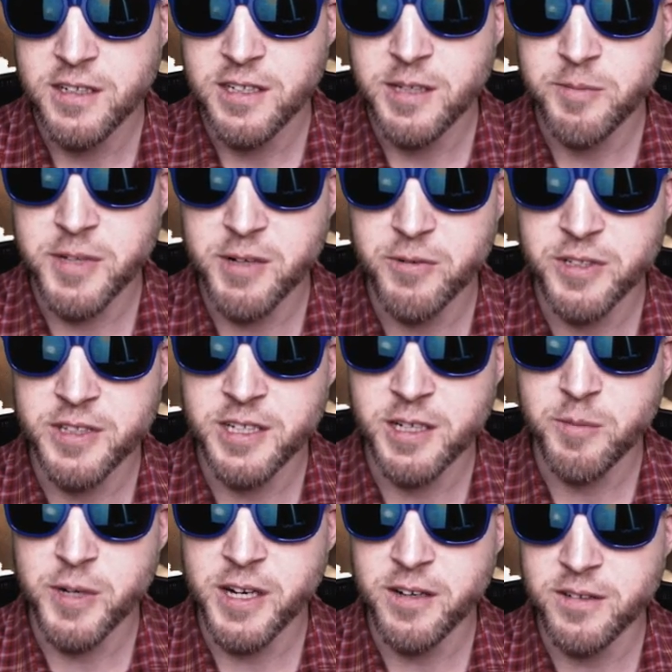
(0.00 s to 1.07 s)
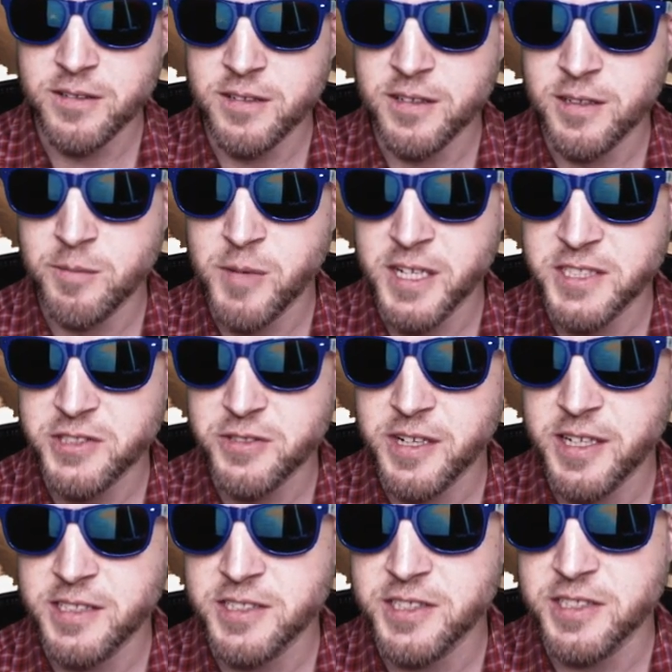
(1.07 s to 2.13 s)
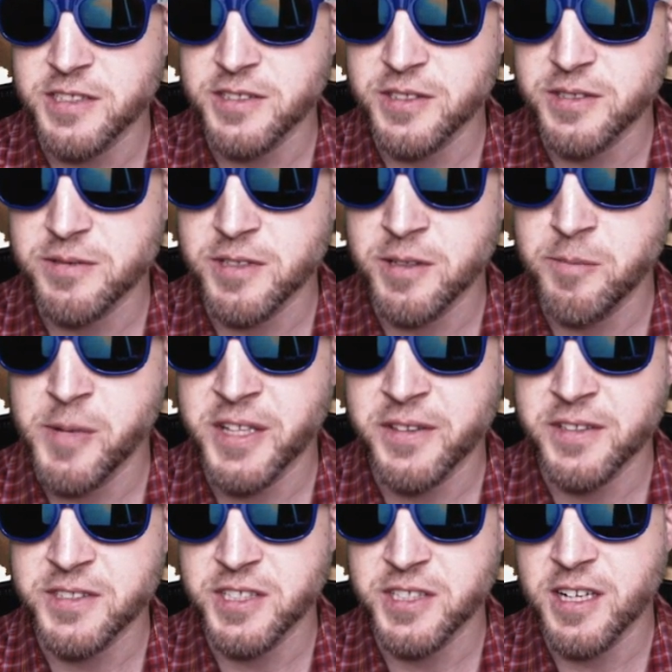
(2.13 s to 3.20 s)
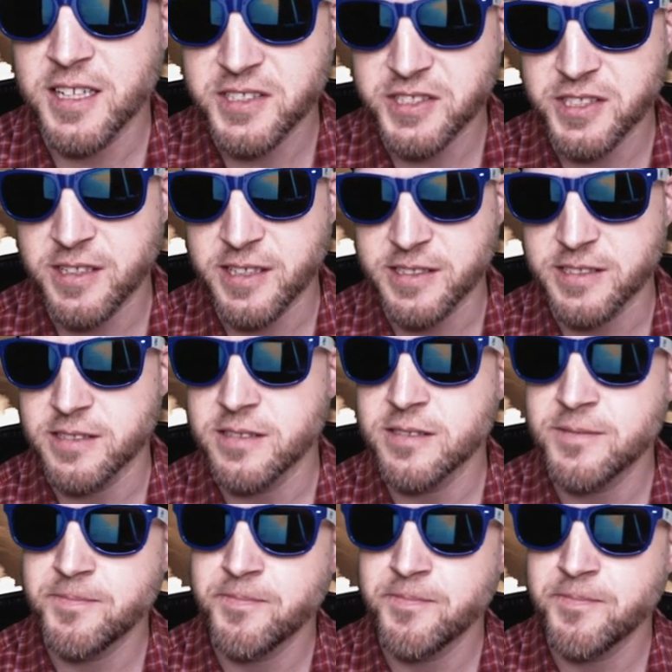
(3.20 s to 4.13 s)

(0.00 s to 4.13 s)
keep that when you think about my strategy and the methods that I selected.